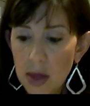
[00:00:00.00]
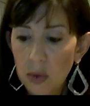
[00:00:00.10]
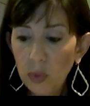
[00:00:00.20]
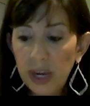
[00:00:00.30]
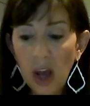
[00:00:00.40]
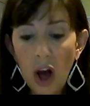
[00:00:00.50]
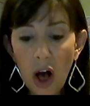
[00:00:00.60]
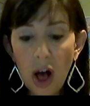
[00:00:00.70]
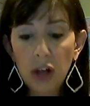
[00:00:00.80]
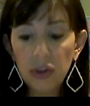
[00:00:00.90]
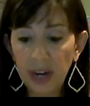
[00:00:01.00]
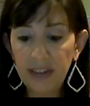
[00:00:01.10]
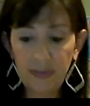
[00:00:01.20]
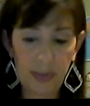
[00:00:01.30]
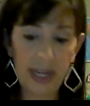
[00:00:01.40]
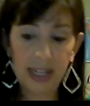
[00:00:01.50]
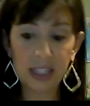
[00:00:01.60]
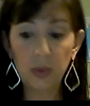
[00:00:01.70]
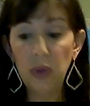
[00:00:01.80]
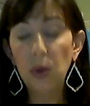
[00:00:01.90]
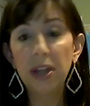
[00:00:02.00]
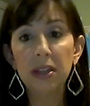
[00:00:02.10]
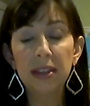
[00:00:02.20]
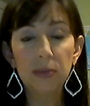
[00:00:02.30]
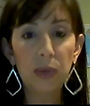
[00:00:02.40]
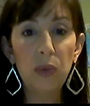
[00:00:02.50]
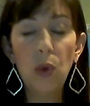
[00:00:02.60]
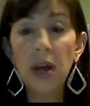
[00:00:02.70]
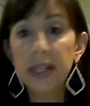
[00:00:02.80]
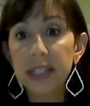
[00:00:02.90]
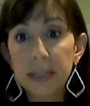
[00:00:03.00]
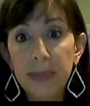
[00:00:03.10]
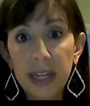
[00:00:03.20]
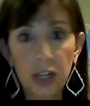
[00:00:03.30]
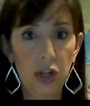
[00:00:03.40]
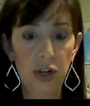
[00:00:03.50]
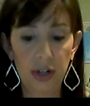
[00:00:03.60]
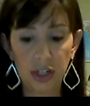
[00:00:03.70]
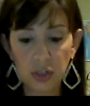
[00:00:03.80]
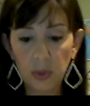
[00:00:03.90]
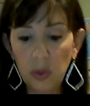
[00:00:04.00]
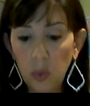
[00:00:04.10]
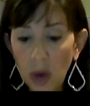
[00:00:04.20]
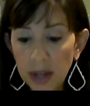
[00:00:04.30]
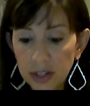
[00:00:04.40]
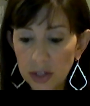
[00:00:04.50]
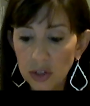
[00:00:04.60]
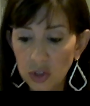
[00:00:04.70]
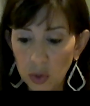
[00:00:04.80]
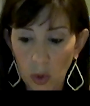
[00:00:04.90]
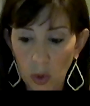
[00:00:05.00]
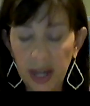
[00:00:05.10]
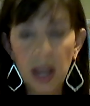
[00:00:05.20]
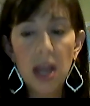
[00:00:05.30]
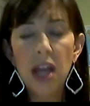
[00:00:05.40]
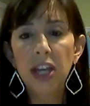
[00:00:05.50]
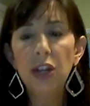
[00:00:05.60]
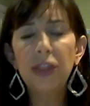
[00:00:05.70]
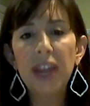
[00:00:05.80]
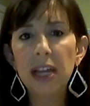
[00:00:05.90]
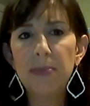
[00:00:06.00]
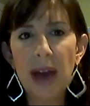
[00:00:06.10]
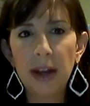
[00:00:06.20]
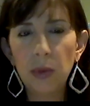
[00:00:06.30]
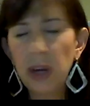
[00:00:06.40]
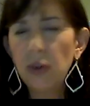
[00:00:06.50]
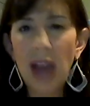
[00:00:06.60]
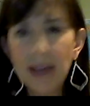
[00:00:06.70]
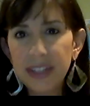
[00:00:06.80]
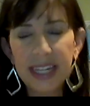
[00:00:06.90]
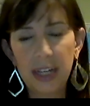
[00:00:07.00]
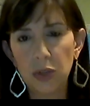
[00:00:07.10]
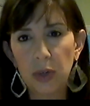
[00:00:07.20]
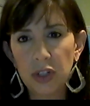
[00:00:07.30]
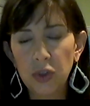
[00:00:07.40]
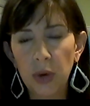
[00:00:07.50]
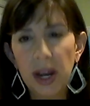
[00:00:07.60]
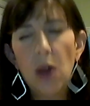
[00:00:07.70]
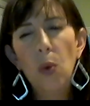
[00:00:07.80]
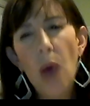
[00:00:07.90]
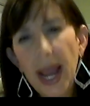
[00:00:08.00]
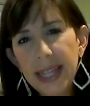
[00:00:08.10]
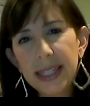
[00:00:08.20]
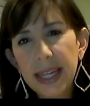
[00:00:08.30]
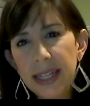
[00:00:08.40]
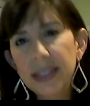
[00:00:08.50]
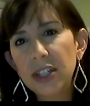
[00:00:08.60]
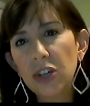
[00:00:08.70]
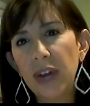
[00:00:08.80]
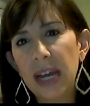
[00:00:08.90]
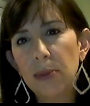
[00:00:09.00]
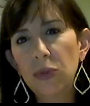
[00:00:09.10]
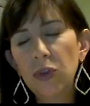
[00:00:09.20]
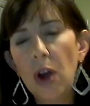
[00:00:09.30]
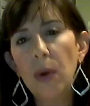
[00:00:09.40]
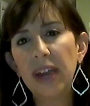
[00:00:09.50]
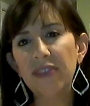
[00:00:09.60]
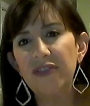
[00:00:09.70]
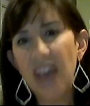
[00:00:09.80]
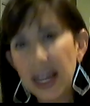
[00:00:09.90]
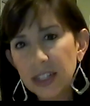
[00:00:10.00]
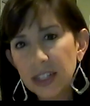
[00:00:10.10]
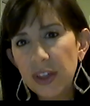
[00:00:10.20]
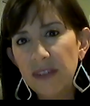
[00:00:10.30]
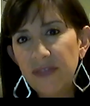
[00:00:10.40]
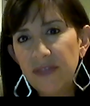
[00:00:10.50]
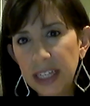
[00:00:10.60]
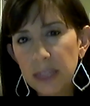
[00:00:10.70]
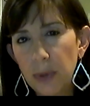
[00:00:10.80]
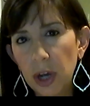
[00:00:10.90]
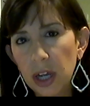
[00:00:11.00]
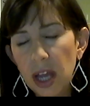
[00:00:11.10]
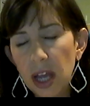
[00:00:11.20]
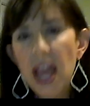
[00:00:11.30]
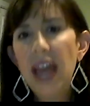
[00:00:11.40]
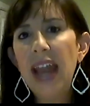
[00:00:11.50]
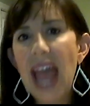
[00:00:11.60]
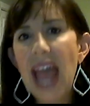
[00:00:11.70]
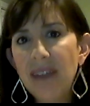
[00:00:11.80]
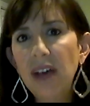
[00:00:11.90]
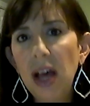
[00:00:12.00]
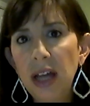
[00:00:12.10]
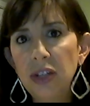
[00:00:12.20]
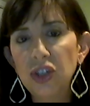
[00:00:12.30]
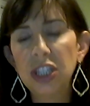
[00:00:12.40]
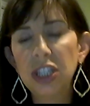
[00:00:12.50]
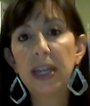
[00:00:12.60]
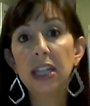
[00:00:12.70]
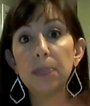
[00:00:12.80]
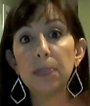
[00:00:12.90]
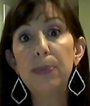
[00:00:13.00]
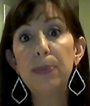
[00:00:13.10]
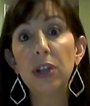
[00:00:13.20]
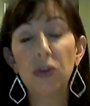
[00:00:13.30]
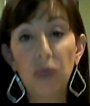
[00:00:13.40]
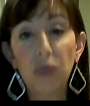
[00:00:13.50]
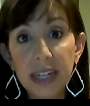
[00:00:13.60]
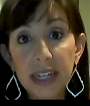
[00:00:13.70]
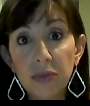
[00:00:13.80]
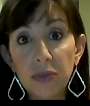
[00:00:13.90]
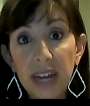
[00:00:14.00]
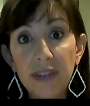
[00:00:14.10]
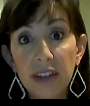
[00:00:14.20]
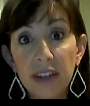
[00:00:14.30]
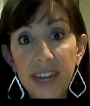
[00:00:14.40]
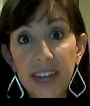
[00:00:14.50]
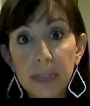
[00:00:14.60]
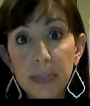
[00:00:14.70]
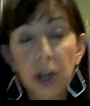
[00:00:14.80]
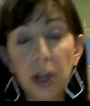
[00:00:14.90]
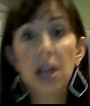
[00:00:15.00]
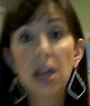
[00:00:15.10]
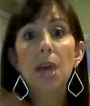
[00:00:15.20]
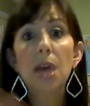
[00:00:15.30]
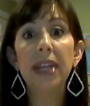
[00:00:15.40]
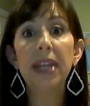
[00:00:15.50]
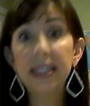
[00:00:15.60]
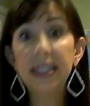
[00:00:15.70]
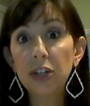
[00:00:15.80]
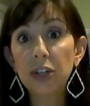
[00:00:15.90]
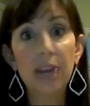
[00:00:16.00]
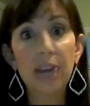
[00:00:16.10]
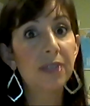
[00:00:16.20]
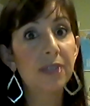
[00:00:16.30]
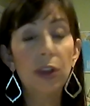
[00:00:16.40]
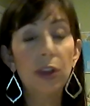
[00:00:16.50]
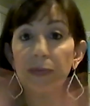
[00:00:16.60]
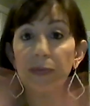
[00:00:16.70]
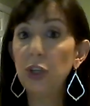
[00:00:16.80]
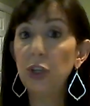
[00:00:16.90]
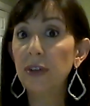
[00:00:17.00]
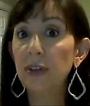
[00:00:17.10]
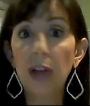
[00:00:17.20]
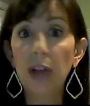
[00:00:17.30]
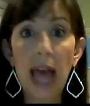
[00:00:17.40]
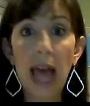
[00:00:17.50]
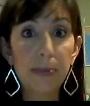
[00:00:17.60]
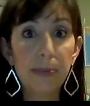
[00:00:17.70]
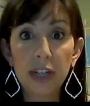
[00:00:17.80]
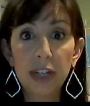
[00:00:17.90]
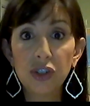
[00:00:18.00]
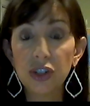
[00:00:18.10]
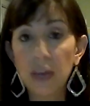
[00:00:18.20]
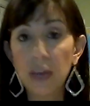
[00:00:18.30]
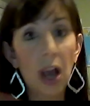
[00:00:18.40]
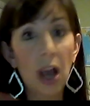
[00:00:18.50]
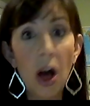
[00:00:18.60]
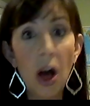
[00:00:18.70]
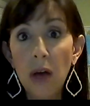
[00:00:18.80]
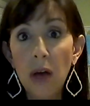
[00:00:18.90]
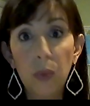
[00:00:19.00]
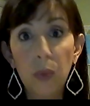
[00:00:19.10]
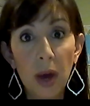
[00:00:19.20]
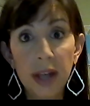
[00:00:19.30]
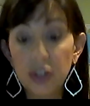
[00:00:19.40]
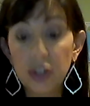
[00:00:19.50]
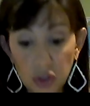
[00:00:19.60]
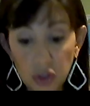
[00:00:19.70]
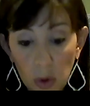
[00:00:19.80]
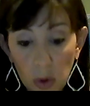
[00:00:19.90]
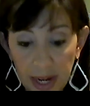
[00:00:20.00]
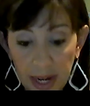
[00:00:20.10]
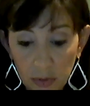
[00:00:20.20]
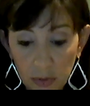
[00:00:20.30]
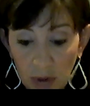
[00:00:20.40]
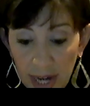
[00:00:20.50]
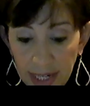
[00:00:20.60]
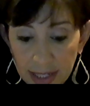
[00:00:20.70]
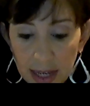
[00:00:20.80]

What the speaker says: We all crave peace. We want to be encouraged. We want joy. Think about it. We gravitate towards joy. Why is Instagram growing faster than Facebook? And I have a hunch it's because people can rant and rave on Facebook, but Instagram is full of beautiful, happy pictures, and we all want joy, right?